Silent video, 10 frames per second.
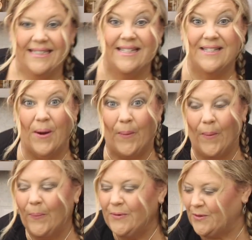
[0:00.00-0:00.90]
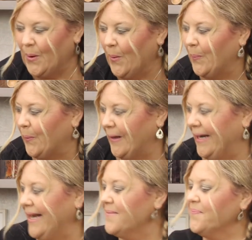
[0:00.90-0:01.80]
So, so
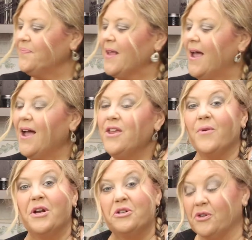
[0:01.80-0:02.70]
pretty. You wanna